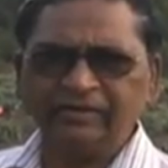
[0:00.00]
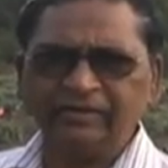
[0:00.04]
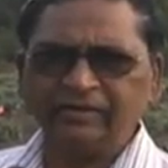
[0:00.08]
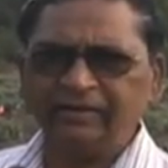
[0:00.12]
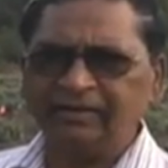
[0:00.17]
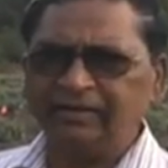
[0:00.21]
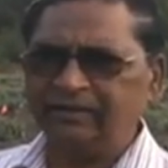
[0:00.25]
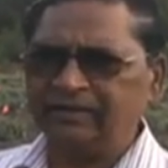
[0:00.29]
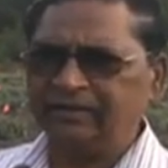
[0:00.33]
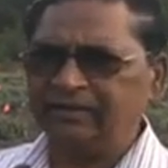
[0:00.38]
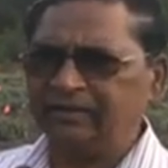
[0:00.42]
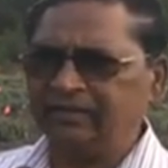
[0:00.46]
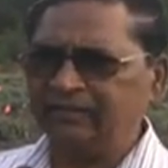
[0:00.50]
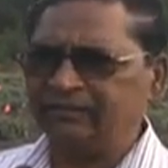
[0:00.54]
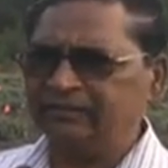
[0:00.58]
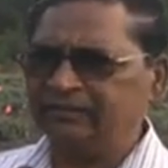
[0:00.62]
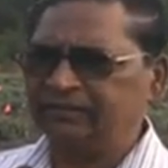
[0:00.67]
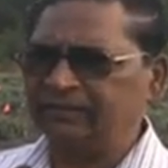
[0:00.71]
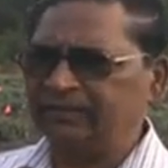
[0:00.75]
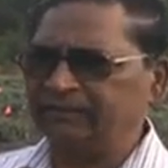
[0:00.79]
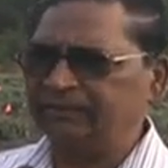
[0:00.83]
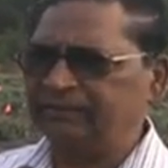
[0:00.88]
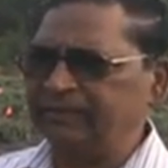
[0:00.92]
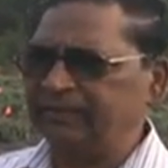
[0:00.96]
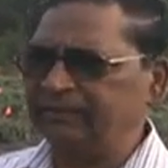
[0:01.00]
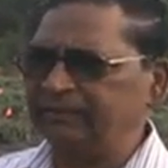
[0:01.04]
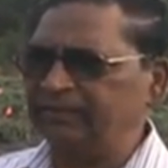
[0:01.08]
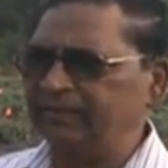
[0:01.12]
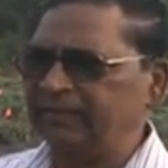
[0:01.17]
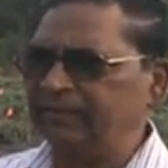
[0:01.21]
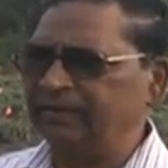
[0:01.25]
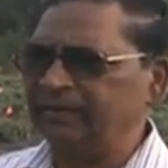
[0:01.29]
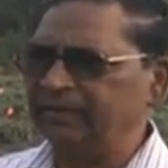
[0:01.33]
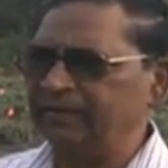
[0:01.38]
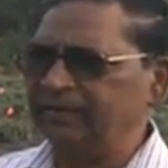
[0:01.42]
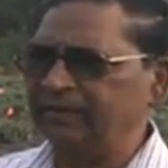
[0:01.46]
in
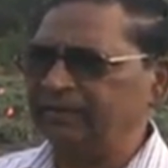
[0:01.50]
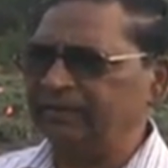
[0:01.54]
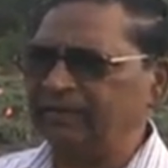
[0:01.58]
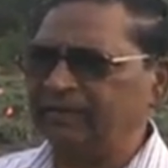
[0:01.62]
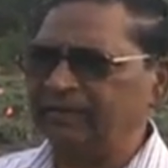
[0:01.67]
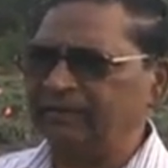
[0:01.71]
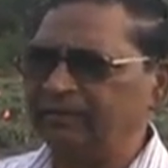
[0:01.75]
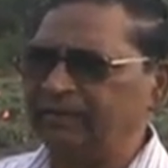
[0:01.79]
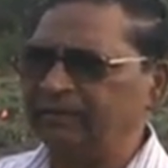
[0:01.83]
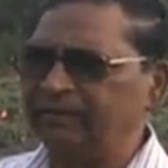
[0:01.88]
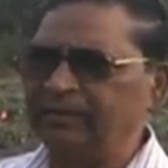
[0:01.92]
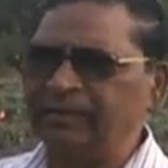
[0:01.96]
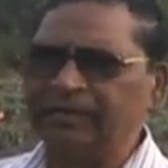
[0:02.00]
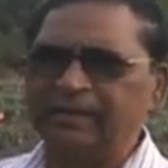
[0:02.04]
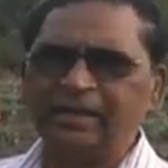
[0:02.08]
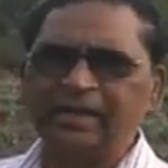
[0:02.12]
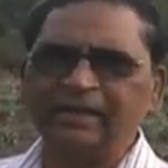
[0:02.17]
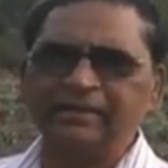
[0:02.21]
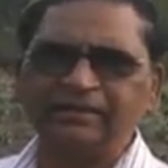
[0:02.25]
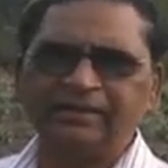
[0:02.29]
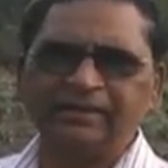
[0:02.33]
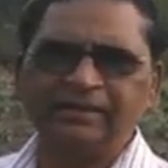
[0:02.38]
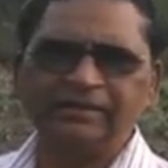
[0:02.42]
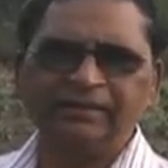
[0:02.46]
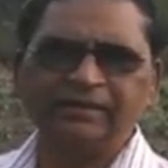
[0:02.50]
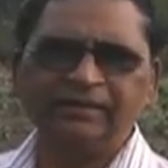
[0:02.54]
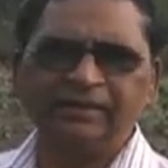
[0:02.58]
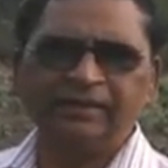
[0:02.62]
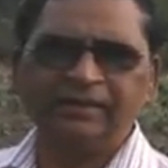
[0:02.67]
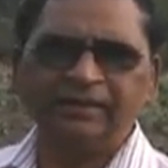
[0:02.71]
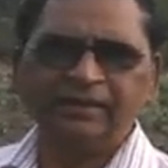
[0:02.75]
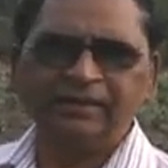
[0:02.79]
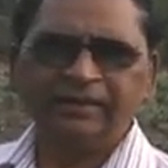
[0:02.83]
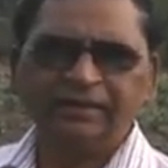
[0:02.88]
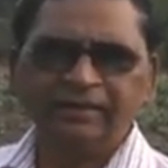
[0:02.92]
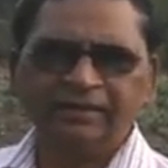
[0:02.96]
November 19,
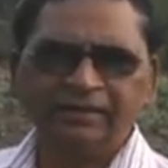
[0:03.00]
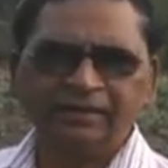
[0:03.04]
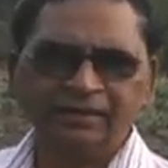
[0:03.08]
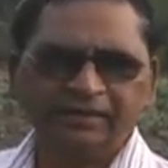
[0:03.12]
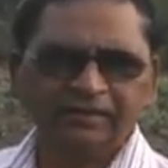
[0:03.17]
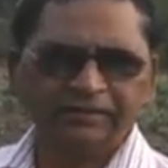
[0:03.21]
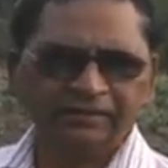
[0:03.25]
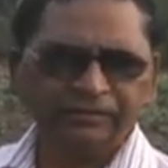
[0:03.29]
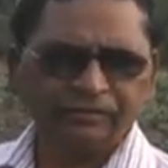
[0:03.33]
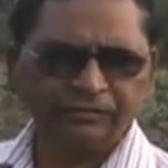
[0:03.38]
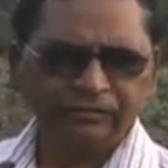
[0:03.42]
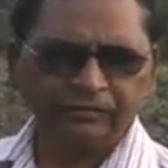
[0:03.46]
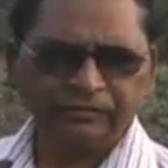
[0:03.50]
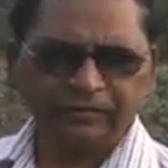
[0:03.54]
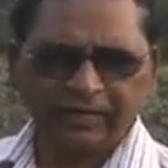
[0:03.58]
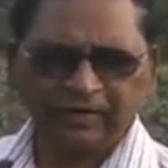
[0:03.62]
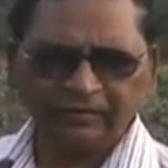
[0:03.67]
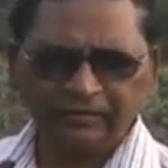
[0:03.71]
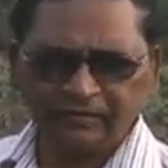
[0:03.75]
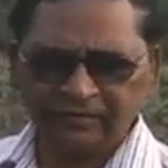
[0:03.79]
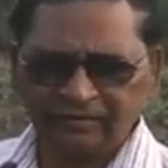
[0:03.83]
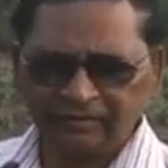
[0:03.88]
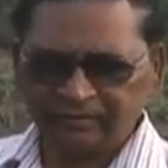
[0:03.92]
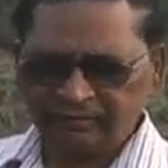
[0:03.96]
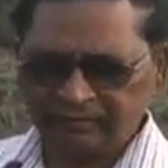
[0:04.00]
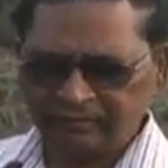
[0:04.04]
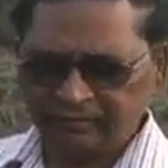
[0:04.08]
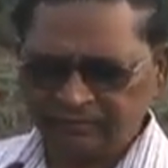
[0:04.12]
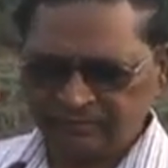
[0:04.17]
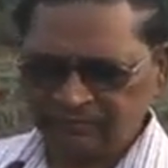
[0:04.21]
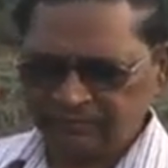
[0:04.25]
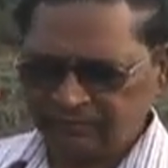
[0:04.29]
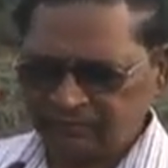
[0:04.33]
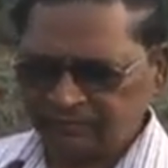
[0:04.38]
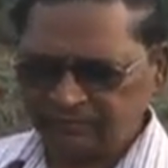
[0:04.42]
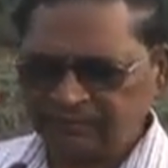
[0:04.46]

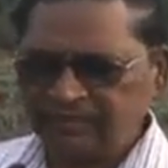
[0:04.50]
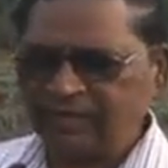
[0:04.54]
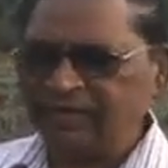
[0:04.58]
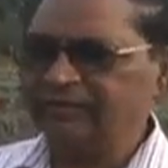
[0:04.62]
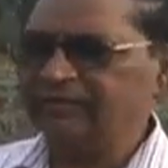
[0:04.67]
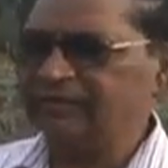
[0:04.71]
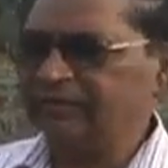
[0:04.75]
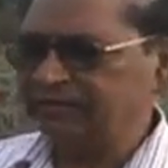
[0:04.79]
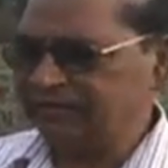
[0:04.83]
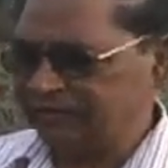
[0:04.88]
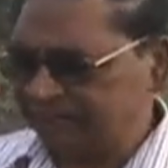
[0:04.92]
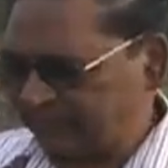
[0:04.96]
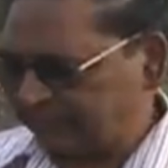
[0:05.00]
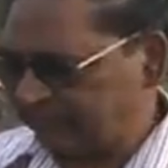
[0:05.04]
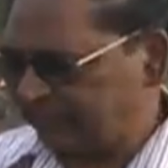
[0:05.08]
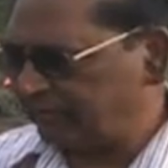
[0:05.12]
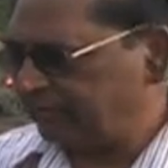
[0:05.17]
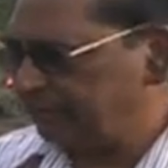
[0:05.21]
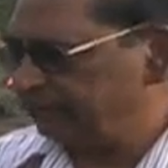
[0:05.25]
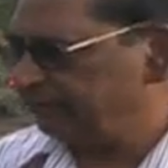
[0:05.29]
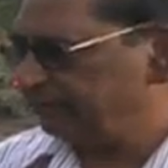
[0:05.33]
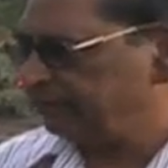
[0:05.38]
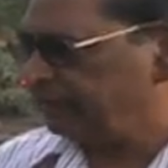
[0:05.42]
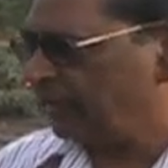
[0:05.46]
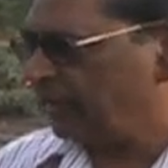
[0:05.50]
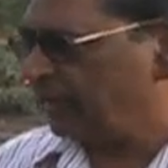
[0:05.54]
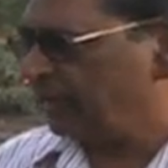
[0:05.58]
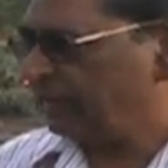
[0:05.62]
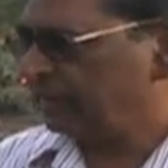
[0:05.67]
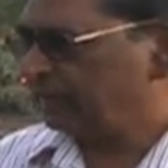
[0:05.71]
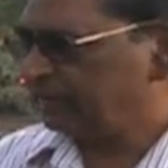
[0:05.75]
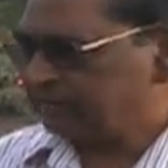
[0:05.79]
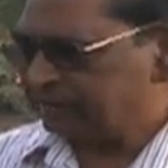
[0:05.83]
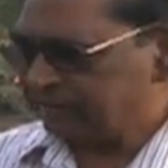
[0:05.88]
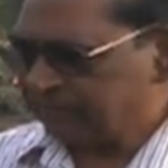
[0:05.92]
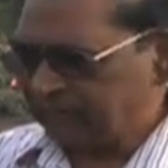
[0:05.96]
2007.
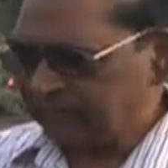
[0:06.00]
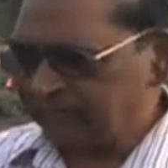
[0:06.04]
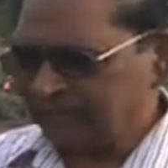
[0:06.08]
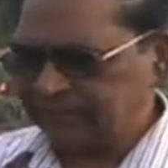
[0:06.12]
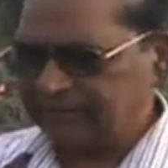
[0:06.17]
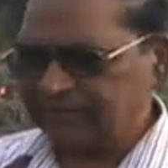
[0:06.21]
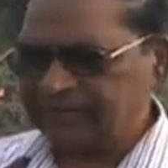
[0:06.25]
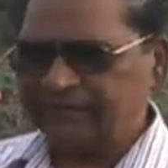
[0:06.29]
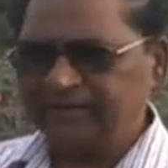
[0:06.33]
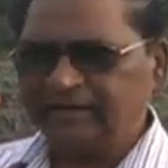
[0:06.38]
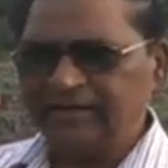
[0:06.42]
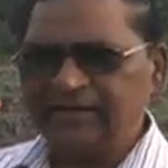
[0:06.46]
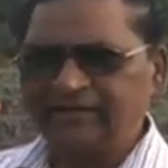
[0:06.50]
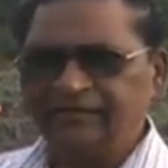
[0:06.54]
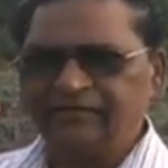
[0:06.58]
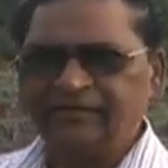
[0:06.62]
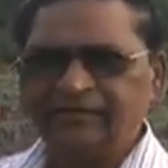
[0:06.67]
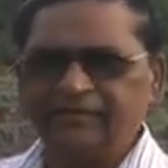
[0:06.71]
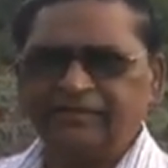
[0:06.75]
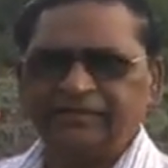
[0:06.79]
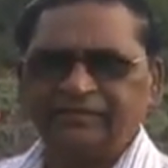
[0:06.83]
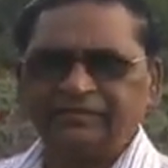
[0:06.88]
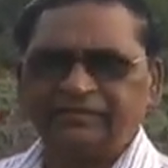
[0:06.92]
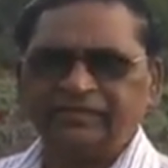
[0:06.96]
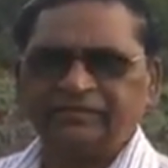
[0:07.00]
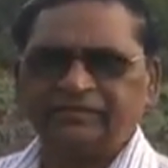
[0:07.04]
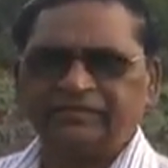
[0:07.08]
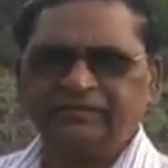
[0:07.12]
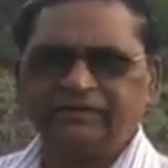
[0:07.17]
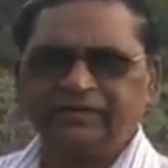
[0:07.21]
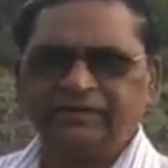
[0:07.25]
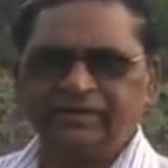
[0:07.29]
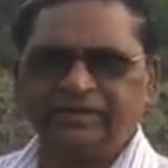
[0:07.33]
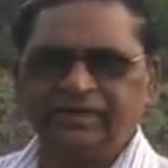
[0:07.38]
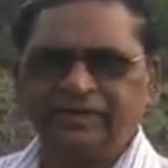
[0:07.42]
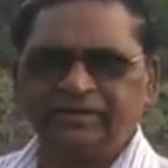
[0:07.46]
Selected the aphid
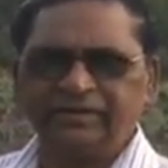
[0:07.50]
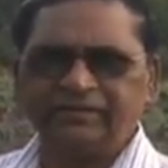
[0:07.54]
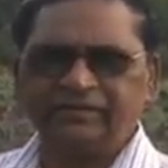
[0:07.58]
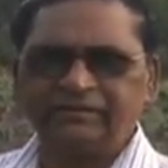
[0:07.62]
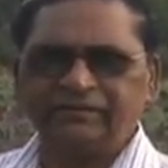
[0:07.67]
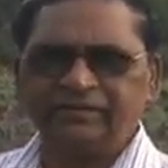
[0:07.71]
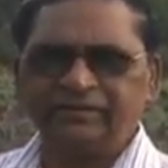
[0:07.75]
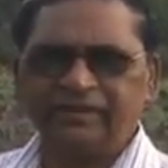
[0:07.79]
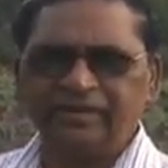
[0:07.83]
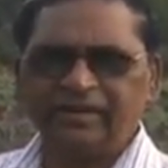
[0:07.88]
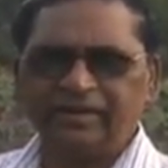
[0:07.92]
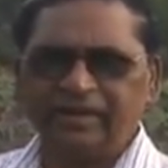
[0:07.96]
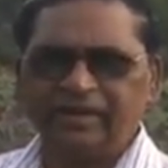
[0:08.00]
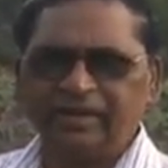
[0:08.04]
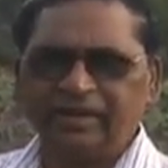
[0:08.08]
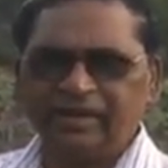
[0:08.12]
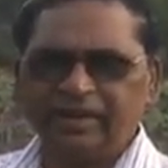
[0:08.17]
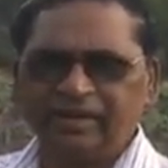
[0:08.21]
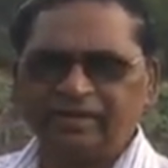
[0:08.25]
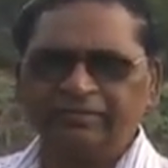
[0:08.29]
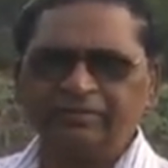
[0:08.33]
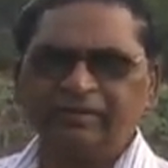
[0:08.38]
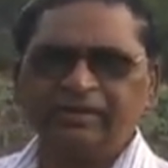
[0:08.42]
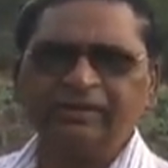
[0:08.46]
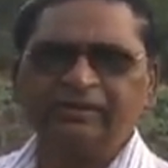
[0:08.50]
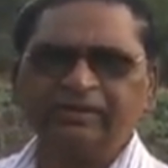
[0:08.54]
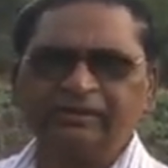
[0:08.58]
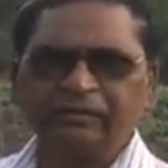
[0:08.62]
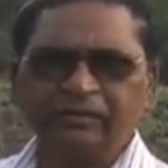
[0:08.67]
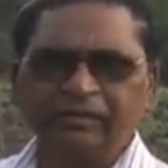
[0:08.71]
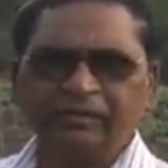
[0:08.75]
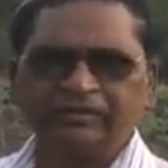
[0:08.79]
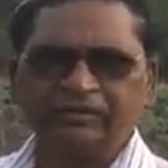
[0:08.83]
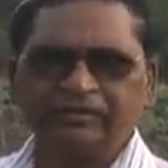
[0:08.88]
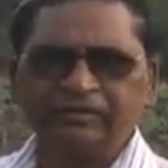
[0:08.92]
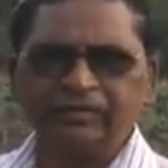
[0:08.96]
resistant lines and made
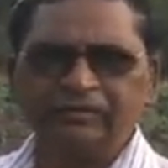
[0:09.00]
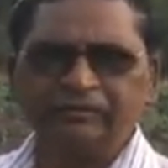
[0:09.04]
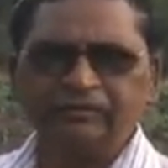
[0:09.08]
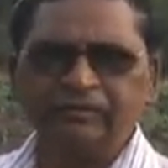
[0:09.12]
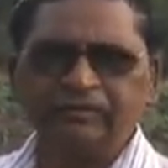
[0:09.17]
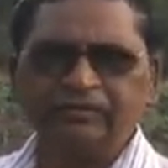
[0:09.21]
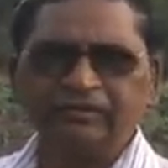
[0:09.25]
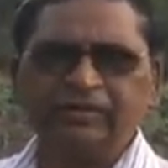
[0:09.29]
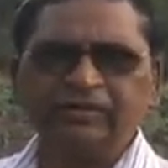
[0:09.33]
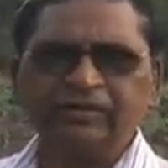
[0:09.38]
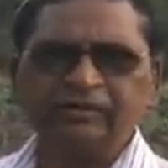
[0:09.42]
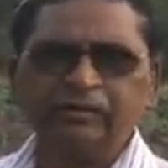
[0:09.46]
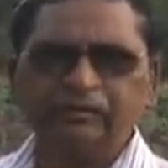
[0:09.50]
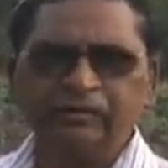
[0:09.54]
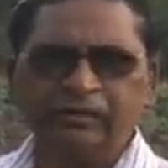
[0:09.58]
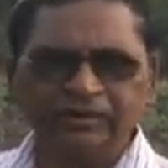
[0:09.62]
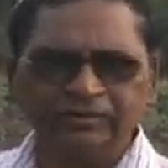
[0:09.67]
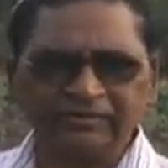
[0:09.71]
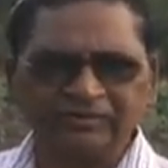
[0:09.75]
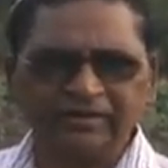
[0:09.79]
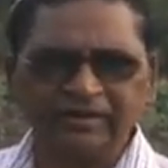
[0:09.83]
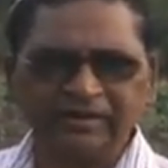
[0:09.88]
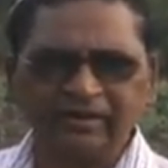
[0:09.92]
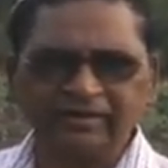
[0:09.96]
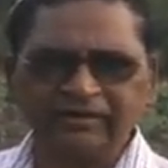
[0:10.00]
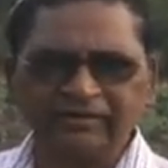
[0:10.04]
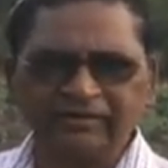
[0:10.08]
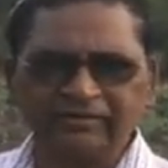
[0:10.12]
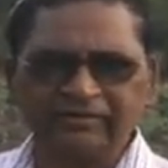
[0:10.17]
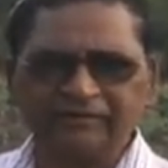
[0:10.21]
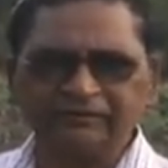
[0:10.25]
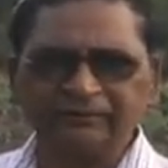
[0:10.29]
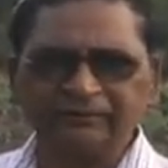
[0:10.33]
crosses with the US lines.